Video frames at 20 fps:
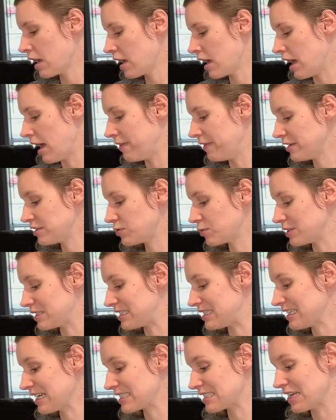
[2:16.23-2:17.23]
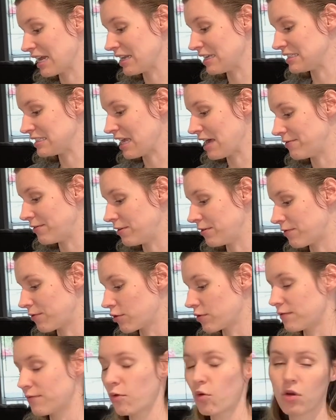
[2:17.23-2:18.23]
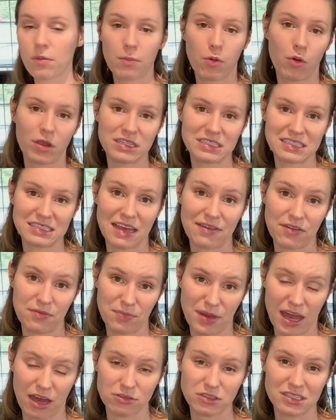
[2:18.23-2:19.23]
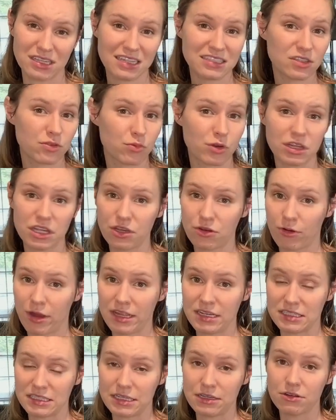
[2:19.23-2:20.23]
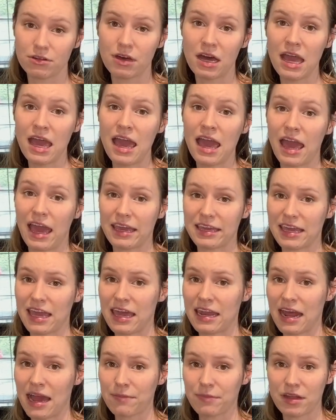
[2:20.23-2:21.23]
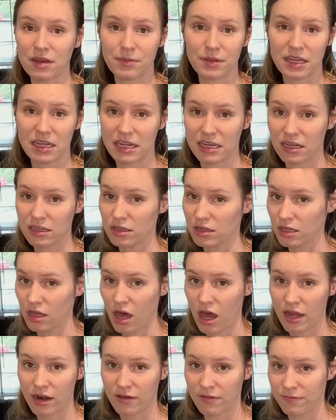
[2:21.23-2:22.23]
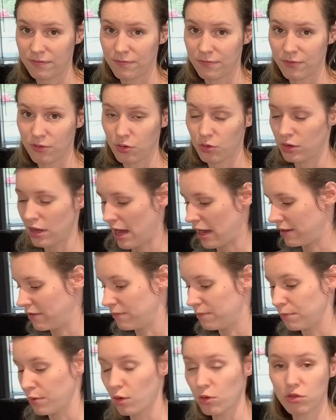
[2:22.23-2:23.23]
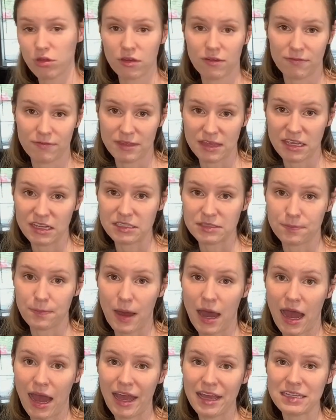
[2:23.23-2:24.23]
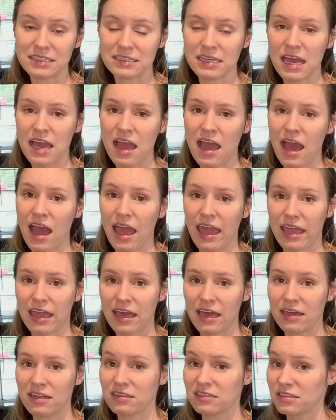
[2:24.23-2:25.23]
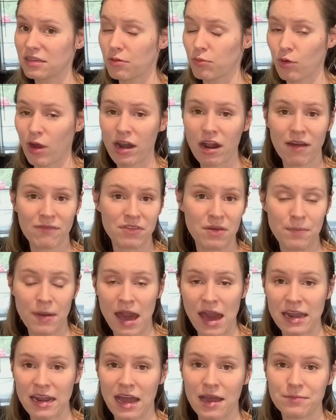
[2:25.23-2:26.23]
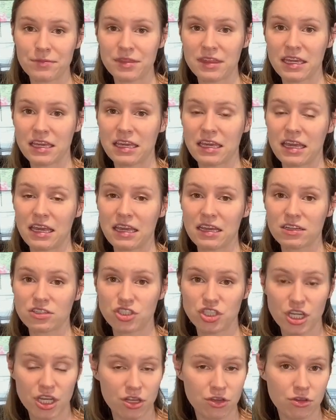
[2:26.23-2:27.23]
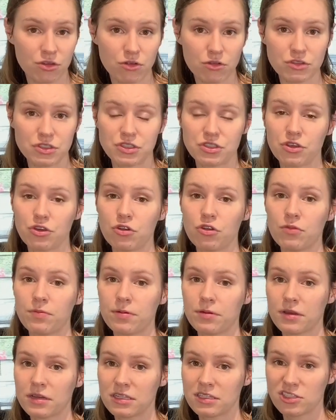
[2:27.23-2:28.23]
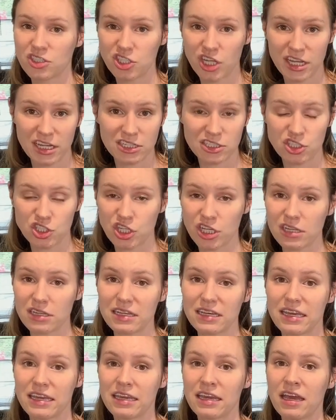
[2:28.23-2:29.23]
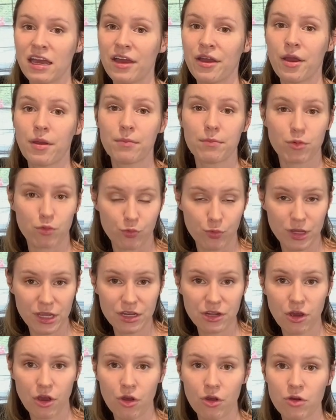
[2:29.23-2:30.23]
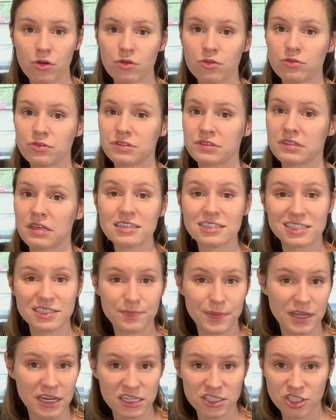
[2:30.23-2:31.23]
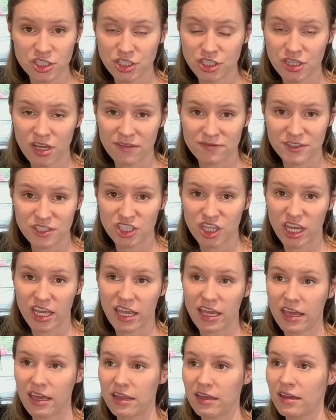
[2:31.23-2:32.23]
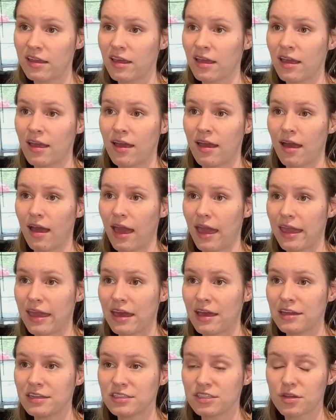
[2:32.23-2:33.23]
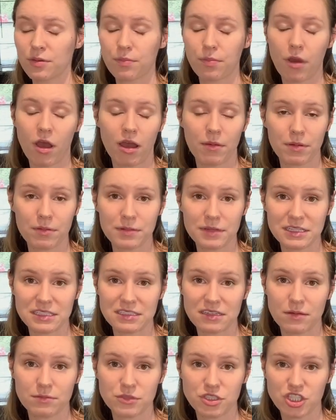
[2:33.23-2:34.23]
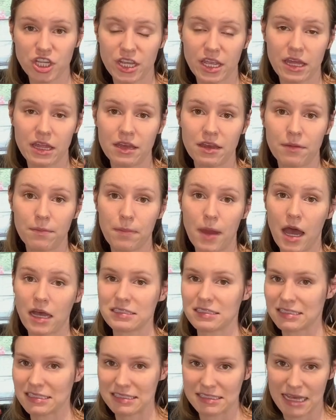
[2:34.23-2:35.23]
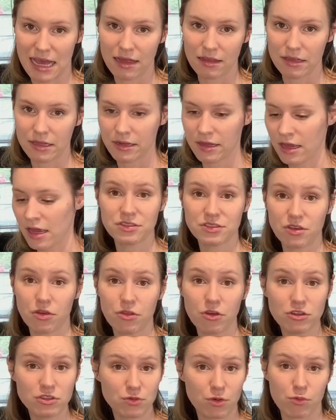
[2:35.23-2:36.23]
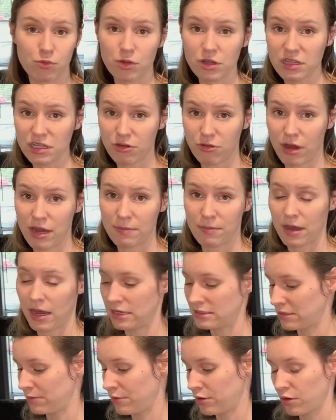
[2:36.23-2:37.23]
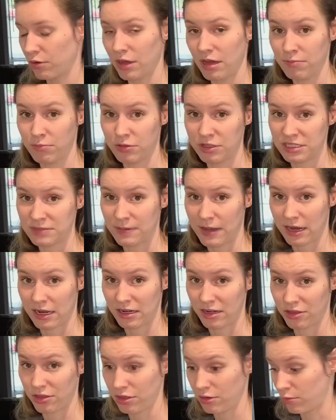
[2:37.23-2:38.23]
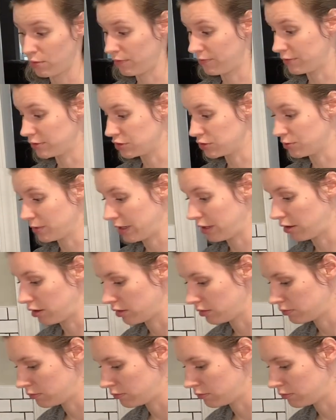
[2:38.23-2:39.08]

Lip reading: And this was $6.97 for 4.7 pounds. That's a really great deal. Again, I'm going to be getting a lot of food out of both of these buys. And right off the bat, I'm thinking chicken noodle soup, chicken chili, burritos, spinach stuffed chicken, and probably some chicken pasta salad. So those were really great buys. I'm gonna go ahead and put these back into the refrigerator.